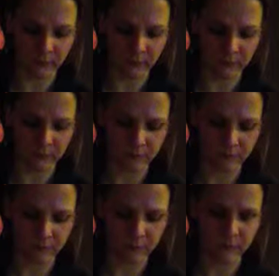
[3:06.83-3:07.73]

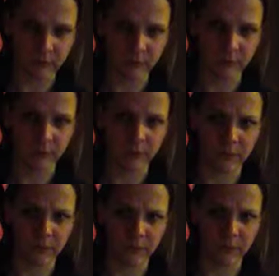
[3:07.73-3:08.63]

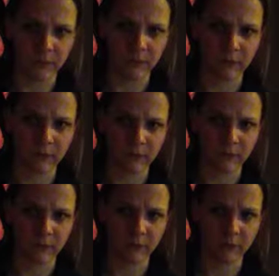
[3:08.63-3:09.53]

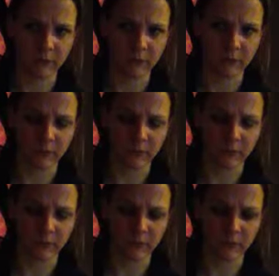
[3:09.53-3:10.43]

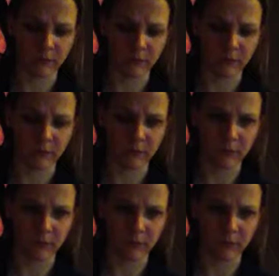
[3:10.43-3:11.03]
Nobody speaks.